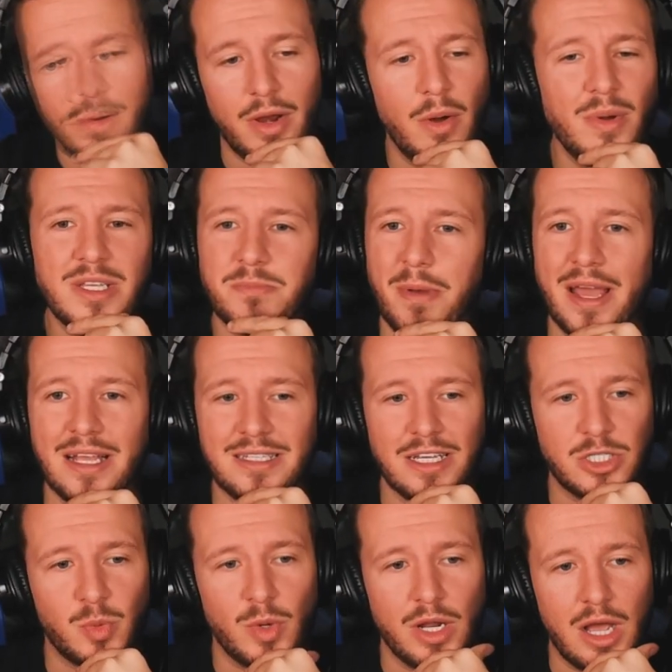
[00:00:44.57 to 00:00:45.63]
Oh, it always baits,
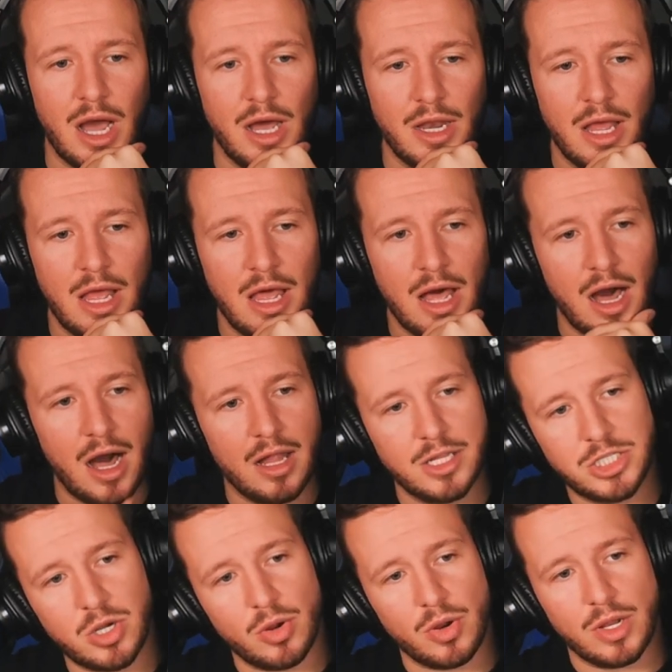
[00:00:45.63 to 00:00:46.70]
I swear to God. Uh,
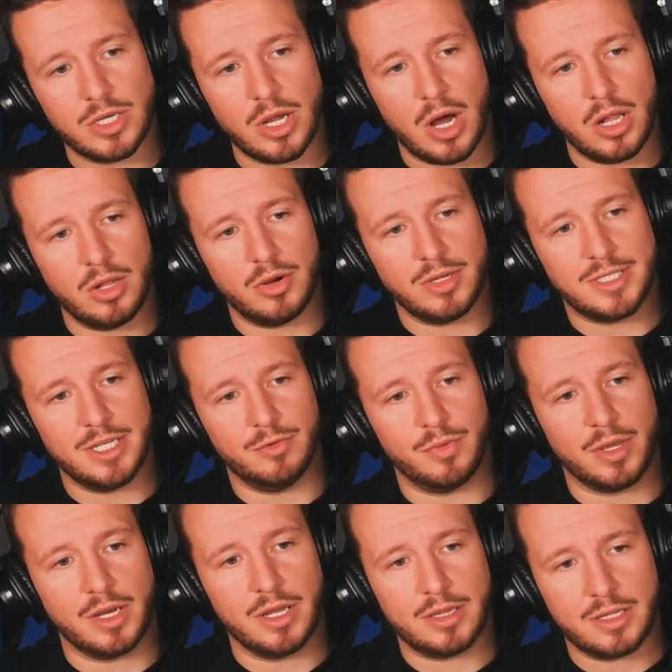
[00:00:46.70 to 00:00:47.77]
let's go to a dollar and see if
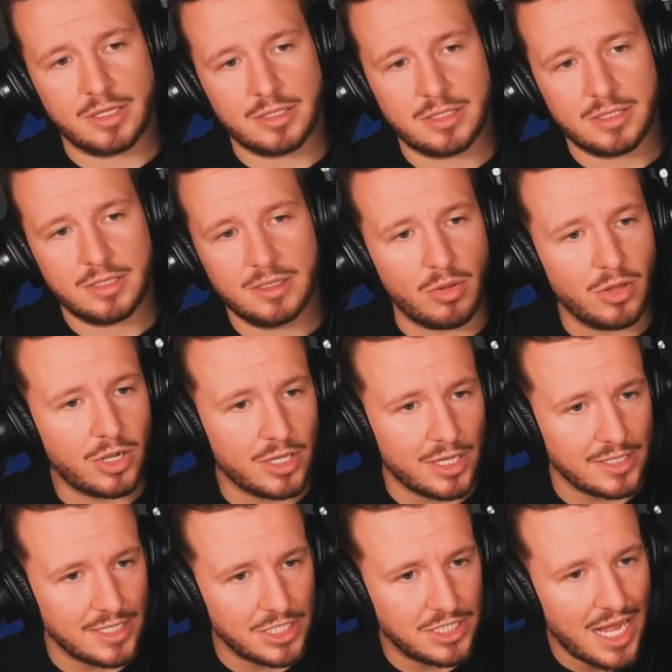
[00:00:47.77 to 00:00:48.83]
we can hit this. Bro, look at
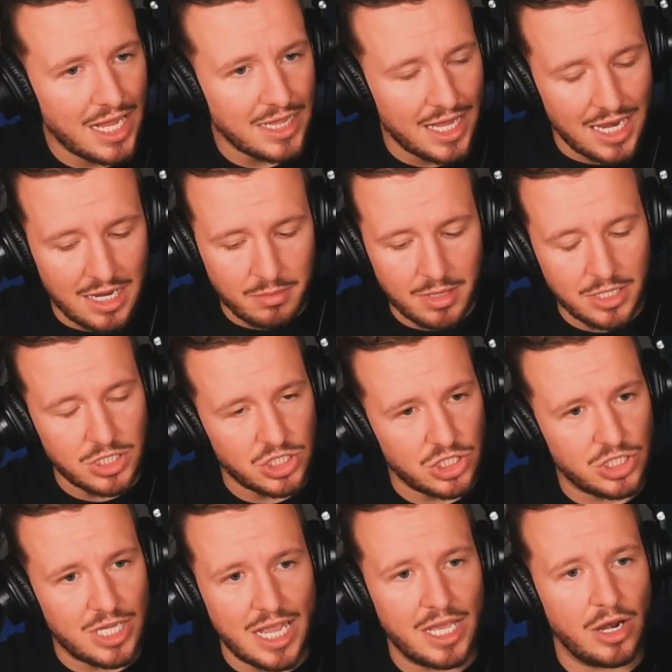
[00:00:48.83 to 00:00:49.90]
this. It's not letting me
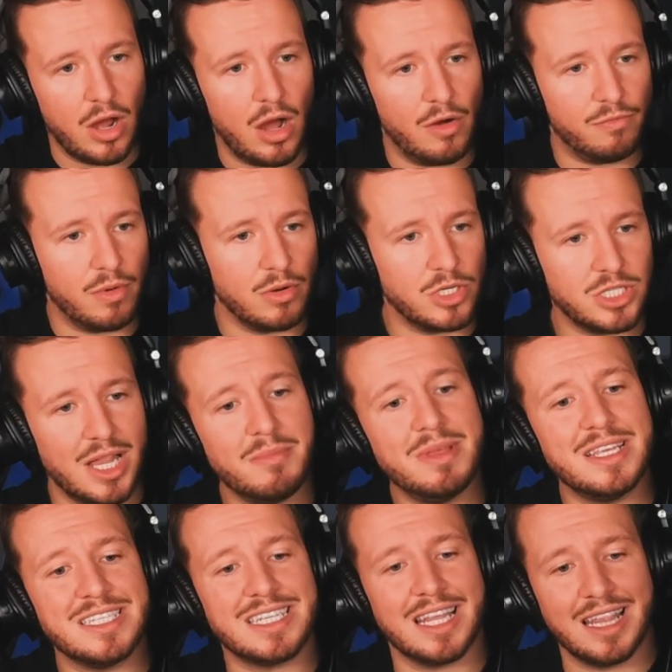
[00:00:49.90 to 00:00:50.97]
just take it off, bro. Just let
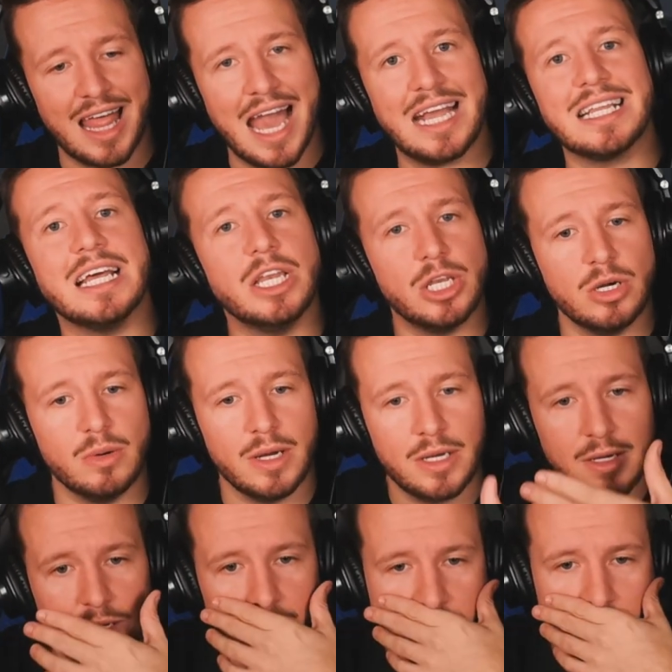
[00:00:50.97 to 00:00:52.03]
me select and do it.
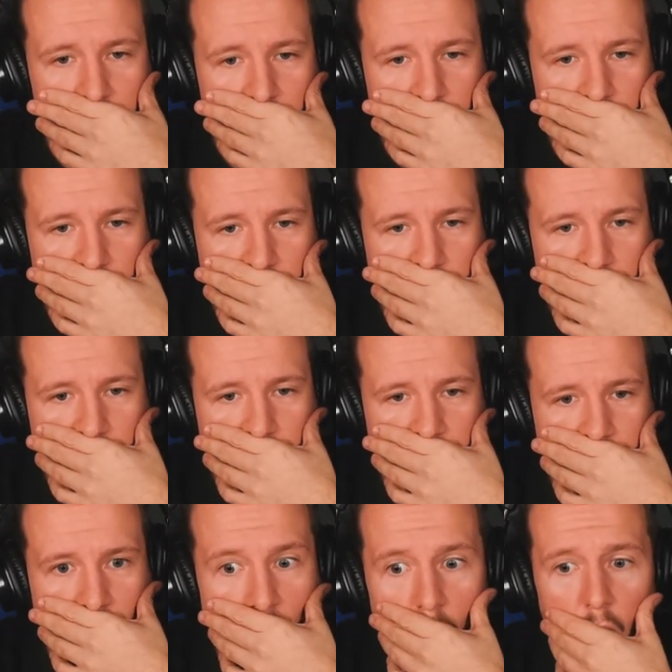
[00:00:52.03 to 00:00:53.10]

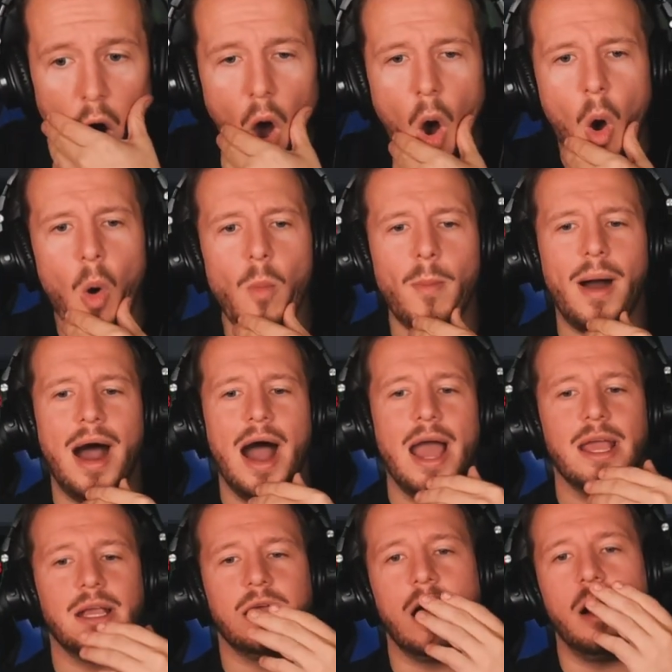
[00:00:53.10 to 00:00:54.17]
Oh
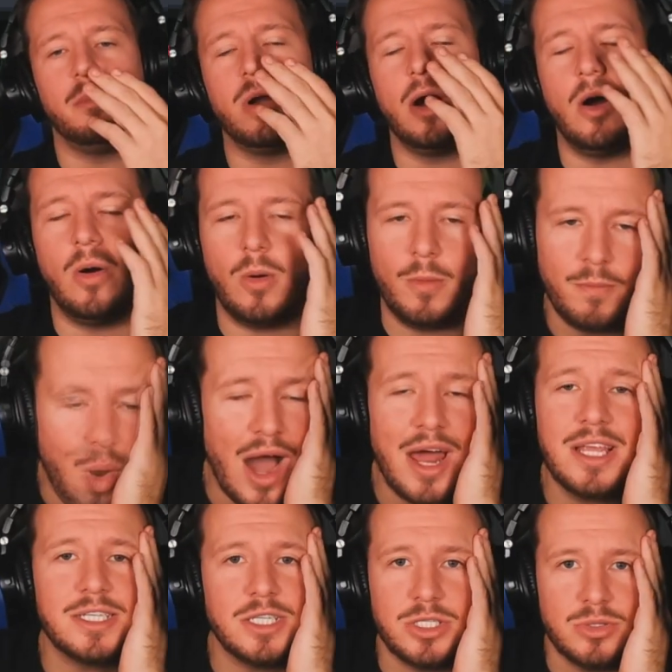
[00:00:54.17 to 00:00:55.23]
my God, bro.
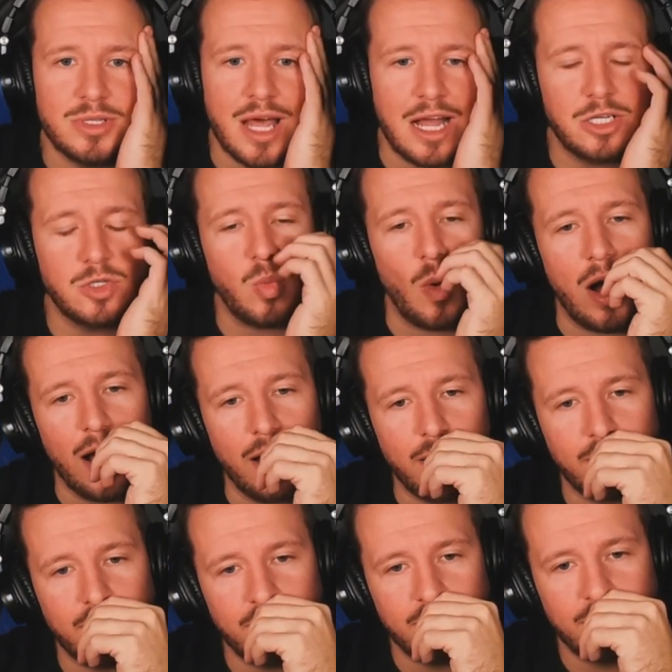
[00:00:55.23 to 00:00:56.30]
Why does it do that? Just why?
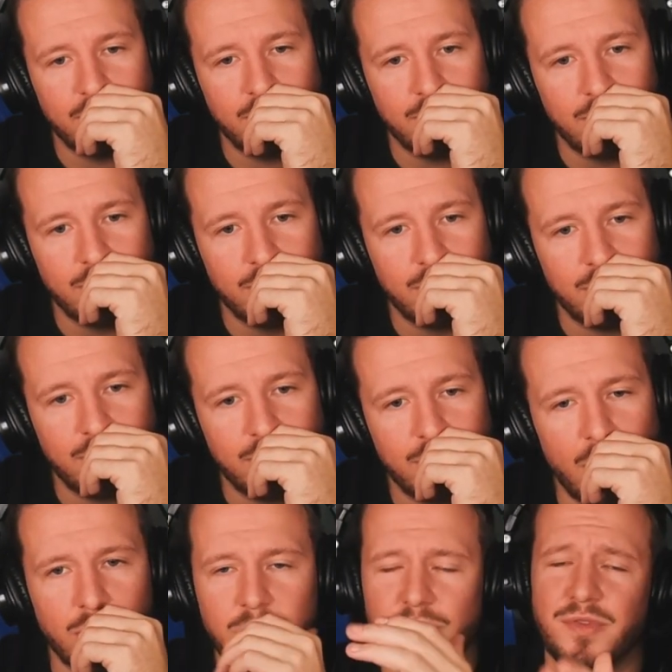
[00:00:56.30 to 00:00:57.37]

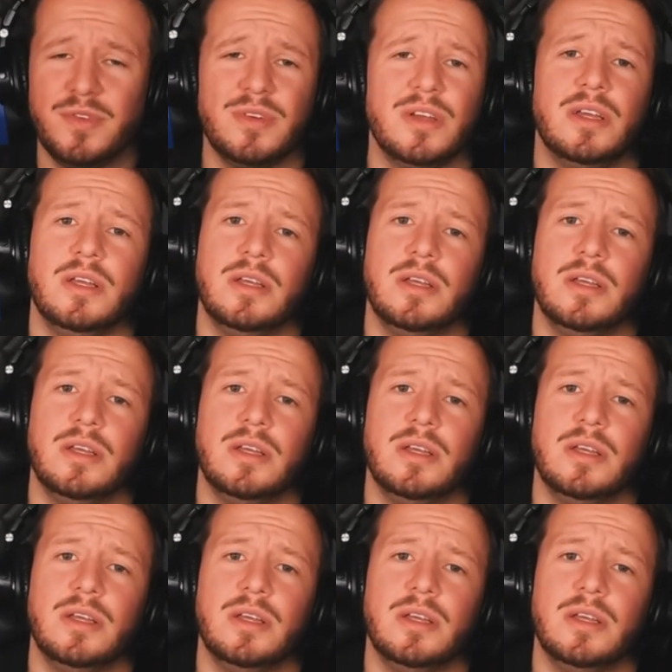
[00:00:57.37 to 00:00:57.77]
Just...